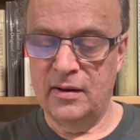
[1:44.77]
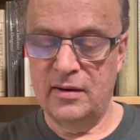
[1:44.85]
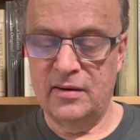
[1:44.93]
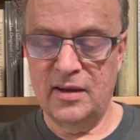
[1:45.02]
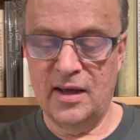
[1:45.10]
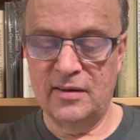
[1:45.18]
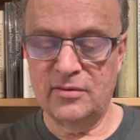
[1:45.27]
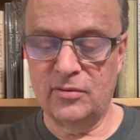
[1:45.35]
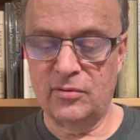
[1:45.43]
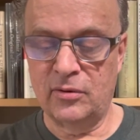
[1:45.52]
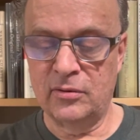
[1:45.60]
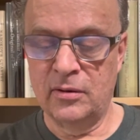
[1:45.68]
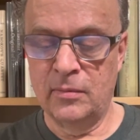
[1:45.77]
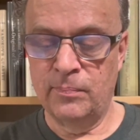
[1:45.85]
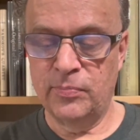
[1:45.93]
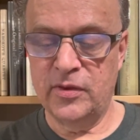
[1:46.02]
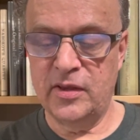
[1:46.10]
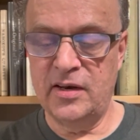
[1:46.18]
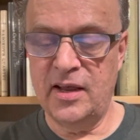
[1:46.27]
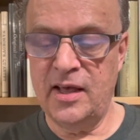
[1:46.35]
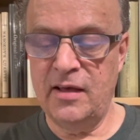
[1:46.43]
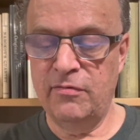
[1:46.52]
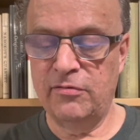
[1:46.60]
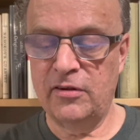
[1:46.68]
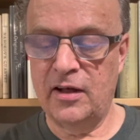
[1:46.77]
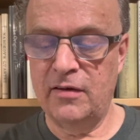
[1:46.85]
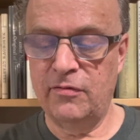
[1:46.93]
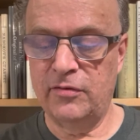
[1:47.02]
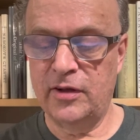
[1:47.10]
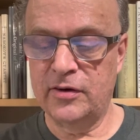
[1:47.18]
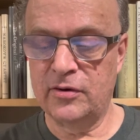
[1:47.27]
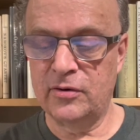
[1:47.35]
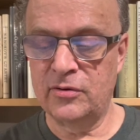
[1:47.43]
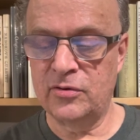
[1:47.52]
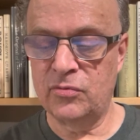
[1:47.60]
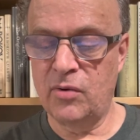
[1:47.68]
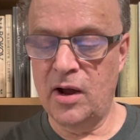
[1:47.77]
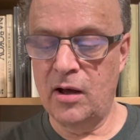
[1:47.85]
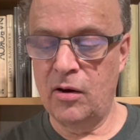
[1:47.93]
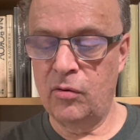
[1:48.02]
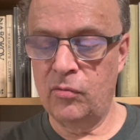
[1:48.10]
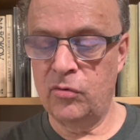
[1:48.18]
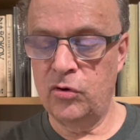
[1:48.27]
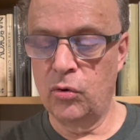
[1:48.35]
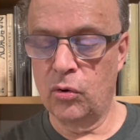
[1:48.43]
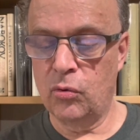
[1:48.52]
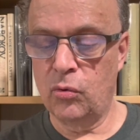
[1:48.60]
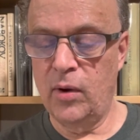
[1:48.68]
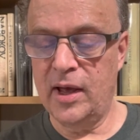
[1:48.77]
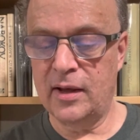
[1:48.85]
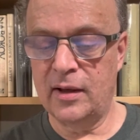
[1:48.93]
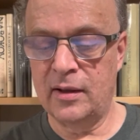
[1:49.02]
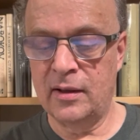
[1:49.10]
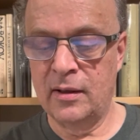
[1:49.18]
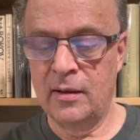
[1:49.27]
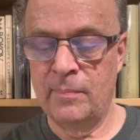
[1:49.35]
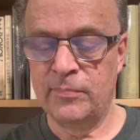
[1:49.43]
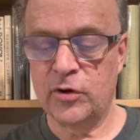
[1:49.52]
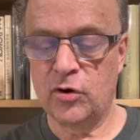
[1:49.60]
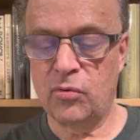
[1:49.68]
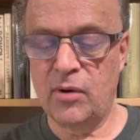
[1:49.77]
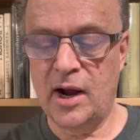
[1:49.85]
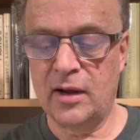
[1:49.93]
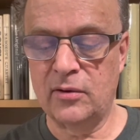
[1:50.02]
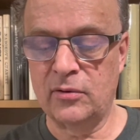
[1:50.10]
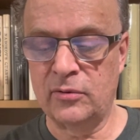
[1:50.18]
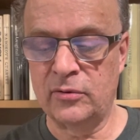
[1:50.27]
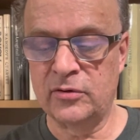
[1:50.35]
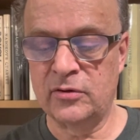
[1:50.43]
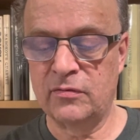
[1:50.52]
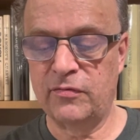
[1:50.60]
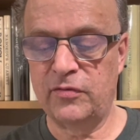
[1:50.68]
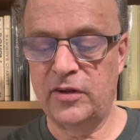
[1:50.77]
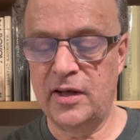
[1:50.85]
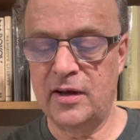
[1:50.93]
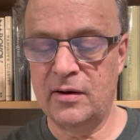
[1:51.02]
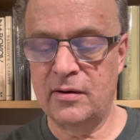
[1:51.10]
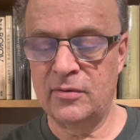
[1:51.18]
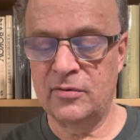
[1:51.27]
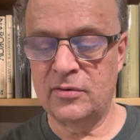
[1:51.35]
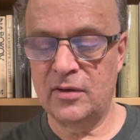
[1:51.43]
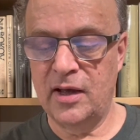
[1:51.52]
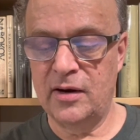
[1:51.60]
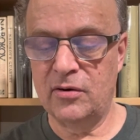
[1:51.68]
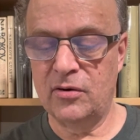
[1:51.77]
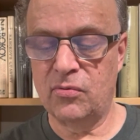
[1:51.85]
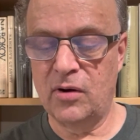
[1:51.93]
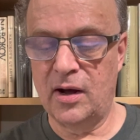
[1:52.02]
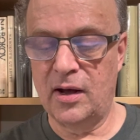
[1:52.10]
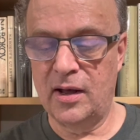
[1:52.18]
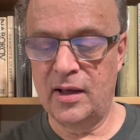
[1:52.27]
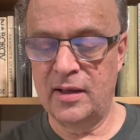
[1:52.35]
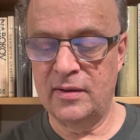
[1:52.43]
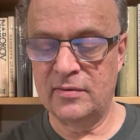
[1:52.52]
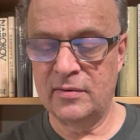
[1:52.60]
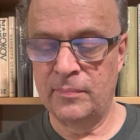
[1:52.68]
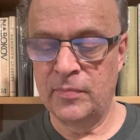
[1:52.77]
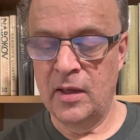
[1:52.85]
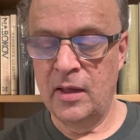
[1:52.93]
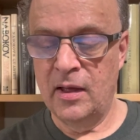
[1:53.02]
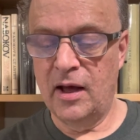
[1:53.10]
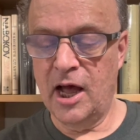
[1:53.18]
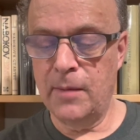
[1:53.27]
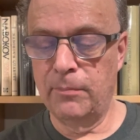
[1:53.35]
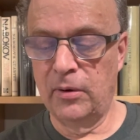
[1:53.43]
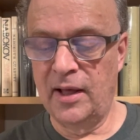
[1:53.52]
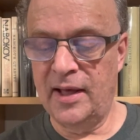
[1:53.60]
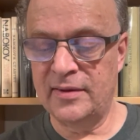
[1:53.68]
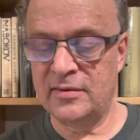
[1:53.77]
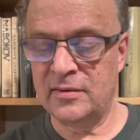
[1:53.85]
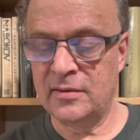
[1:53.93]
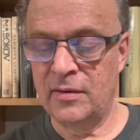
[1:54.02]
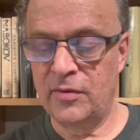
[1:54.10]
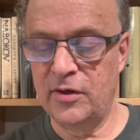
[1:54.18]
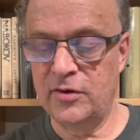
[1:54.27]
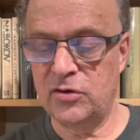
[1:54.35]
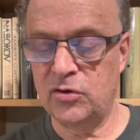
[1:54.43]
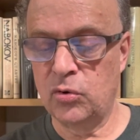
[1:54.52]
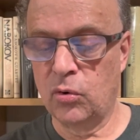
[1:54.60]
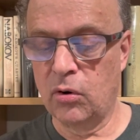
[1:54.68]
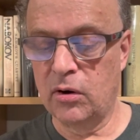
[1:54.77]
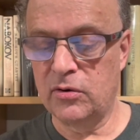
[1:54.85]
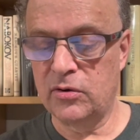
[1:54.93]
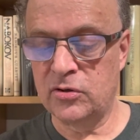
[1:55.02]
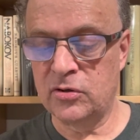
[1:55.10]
Dazzled, the dayfly flutters around your wick, crackles, flares, and cries. I bless this torch,